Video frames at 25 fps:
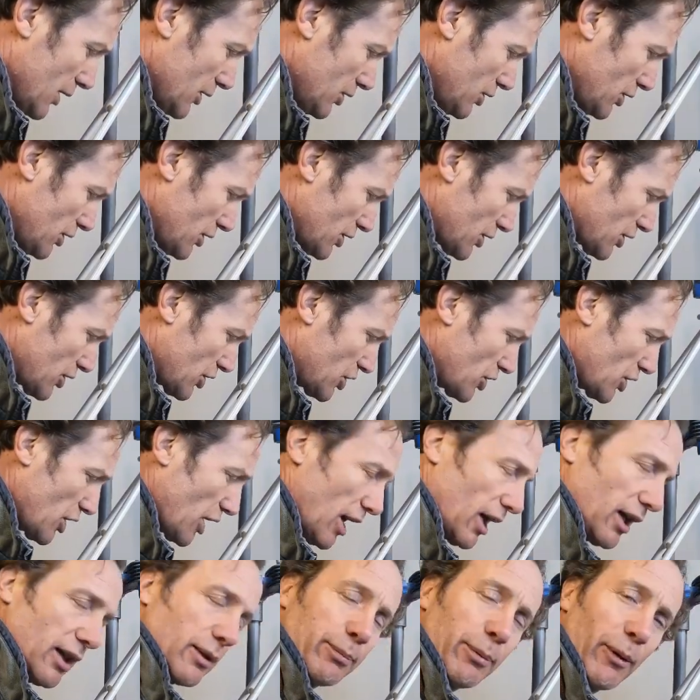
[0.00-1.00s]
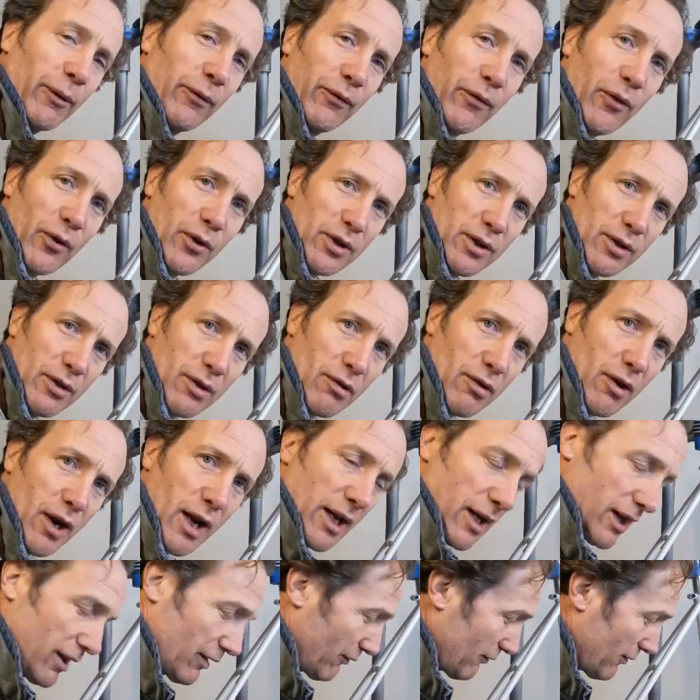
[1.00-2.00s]
just check before you
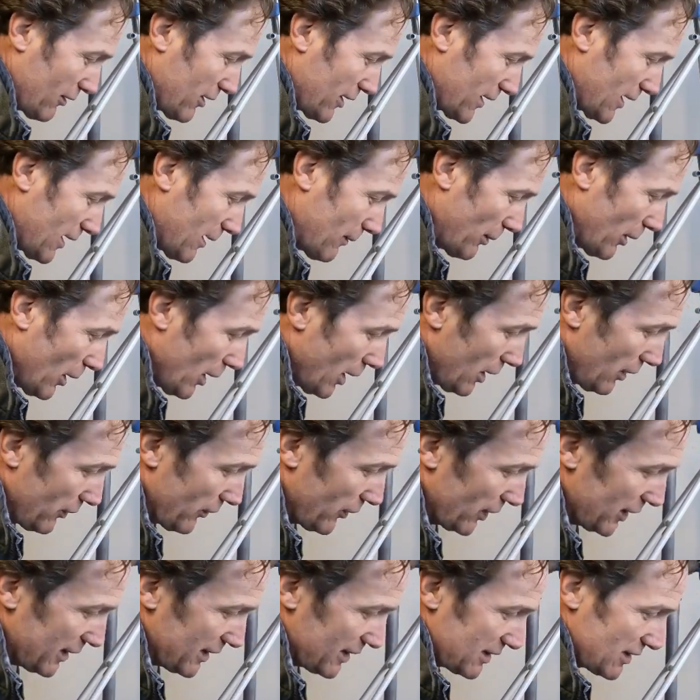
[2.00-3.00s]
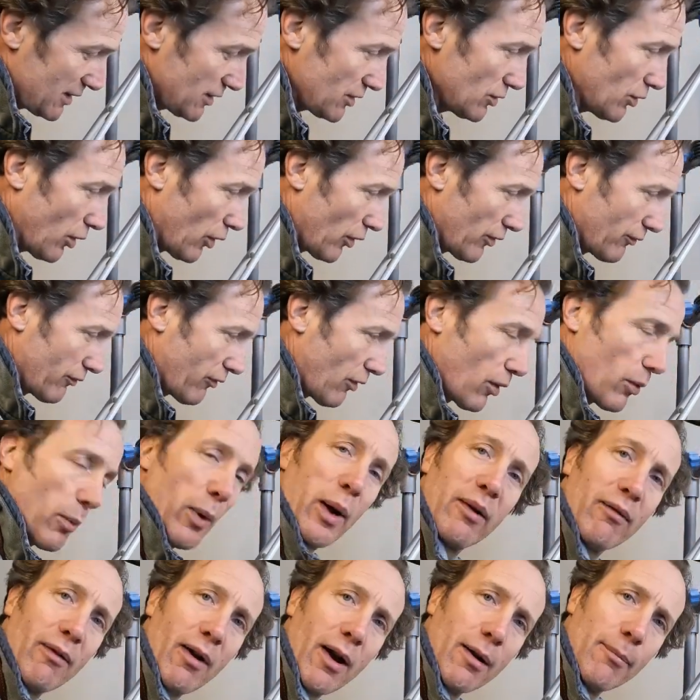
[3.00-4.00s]
crank it right up that it's not the wrong
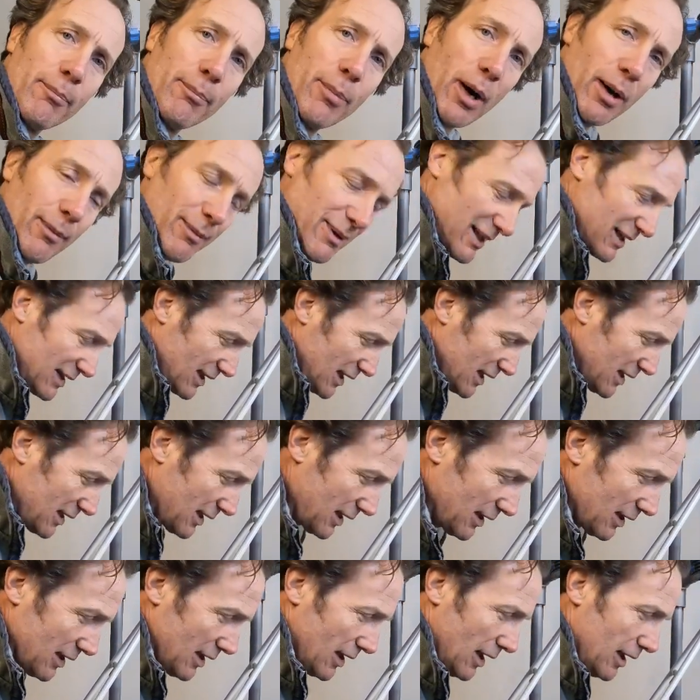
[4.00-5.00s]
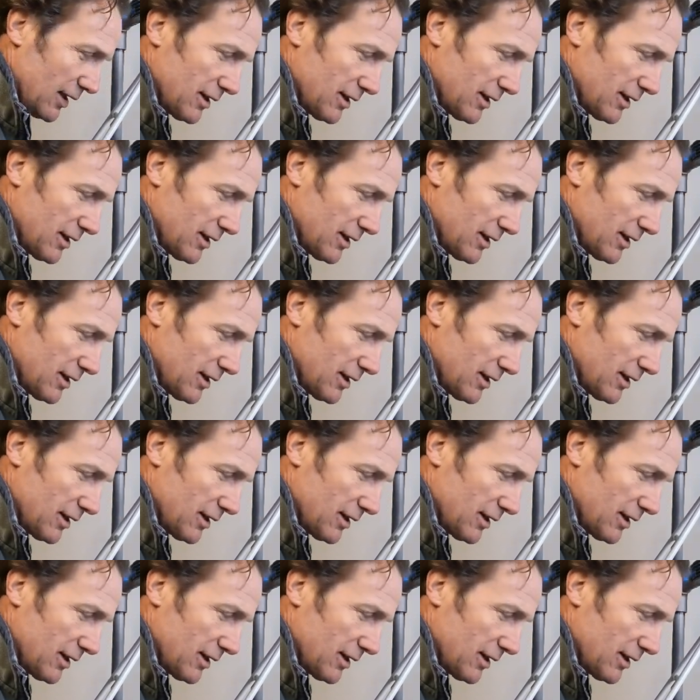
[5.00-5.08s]
way around by mistake,